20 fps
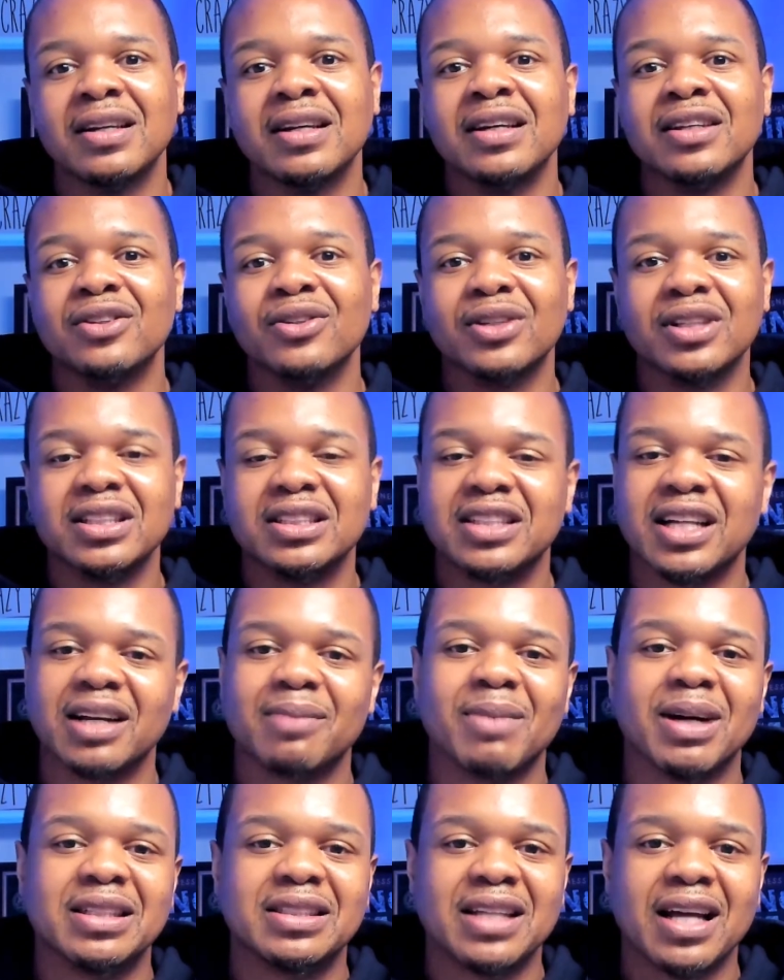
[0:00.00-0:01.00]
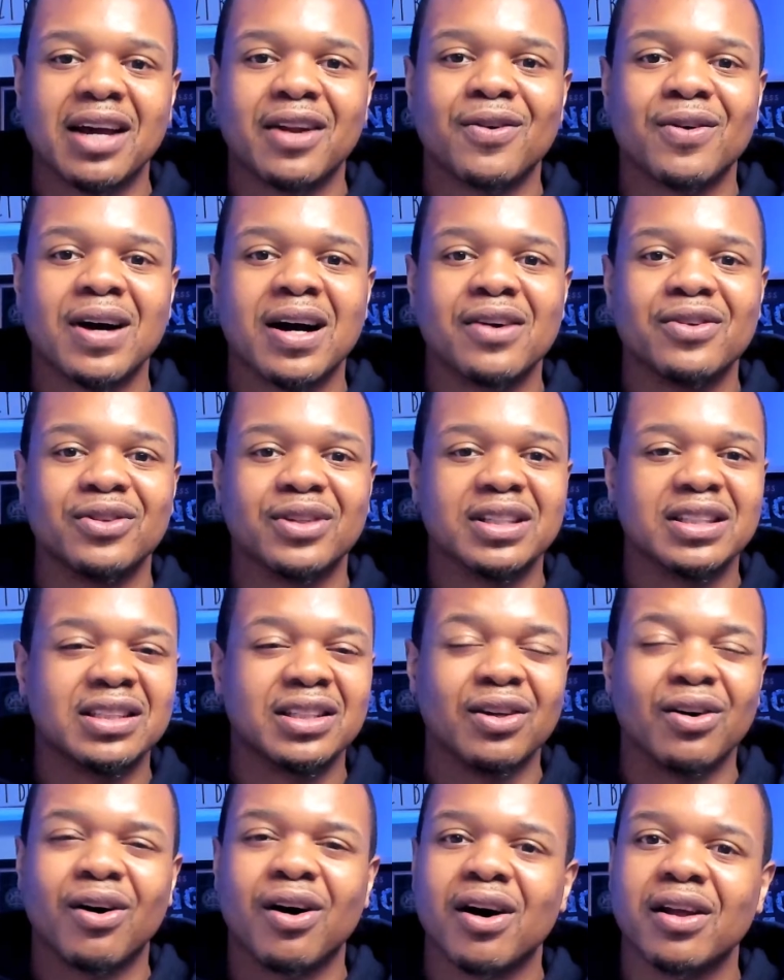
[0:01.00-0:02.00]
You can check my channel out. You can see
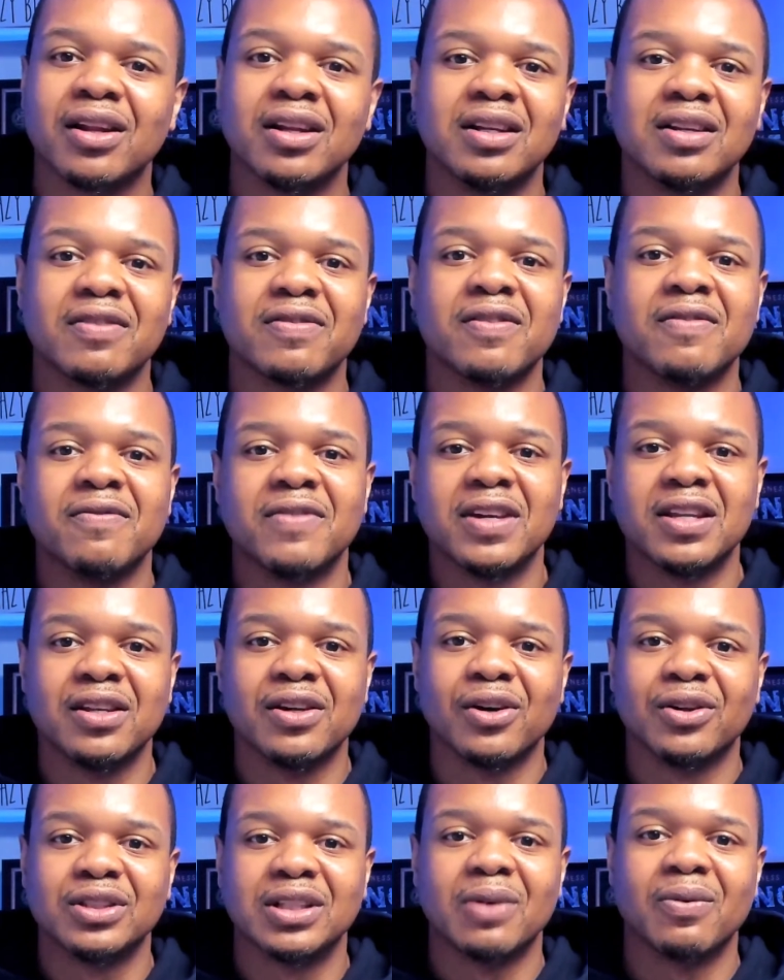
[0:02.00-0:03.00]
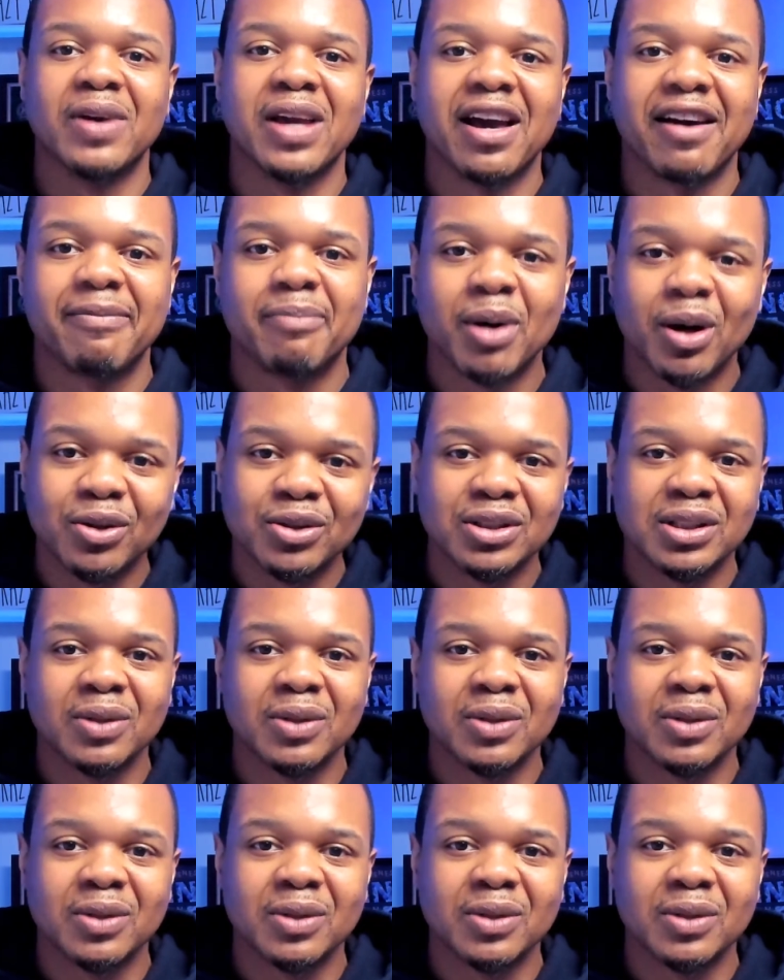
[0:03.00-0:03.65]
all the different videos that we have posted.